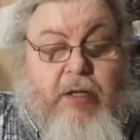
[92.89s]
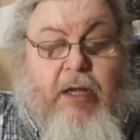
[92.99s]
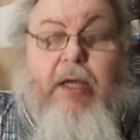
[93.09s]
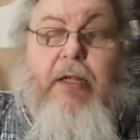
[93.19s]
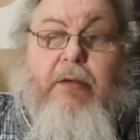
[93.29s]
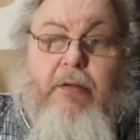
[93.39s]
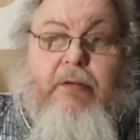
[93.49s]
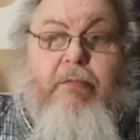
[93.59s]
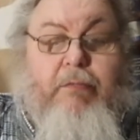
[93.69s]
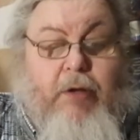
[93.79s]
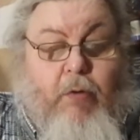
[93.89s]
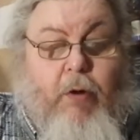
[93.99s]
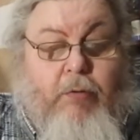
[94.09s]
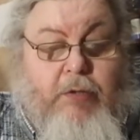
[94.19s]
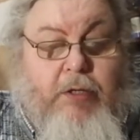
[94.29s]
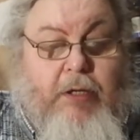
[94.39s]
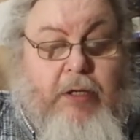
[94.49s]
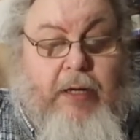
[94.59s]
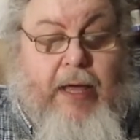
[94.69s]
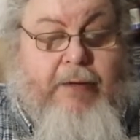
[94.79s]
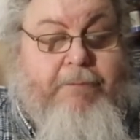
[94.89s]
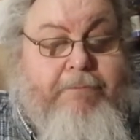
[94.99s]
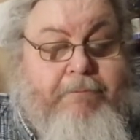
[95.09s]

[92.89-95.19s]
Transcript: and a quote in Latin,